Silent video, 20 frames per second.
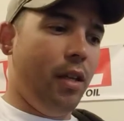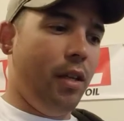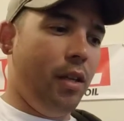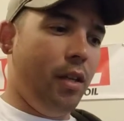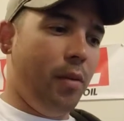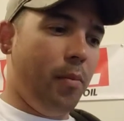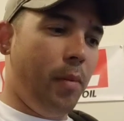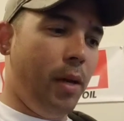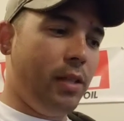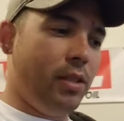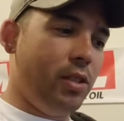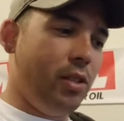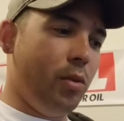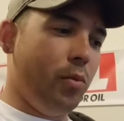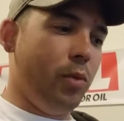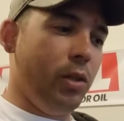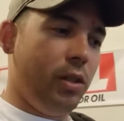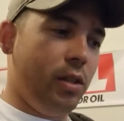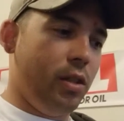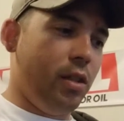and then
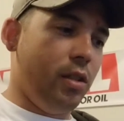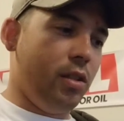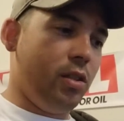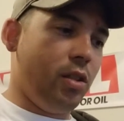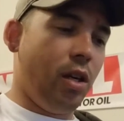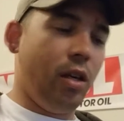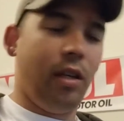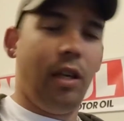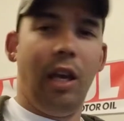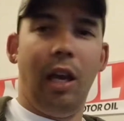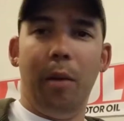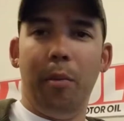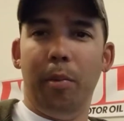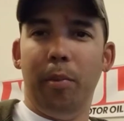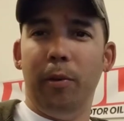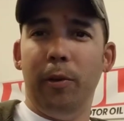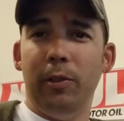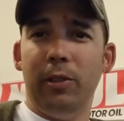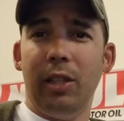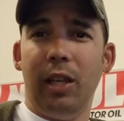messing with the stock
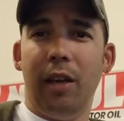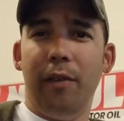camber bolts,